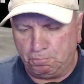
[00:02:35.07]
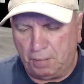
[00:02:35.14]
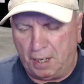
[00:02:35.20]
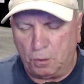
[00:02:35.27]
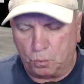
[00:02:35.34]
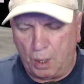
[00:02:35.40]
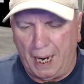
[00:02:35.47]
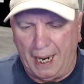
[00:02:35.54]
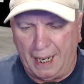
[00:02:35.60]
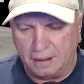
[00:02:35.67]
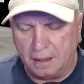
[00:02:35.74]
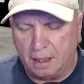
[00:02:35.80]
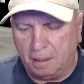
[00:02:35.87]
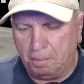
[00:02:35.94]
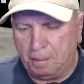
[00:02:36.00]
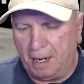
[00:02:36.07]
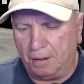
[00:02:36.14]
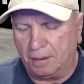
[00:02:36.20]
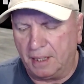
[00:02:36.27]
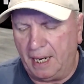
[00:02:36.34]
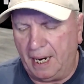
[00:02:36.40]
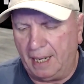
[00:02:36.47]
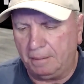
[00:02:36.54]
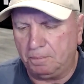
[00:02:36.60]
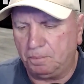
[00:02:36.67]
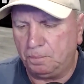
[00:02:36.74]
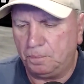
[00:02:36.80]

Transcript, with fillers: my rant about that.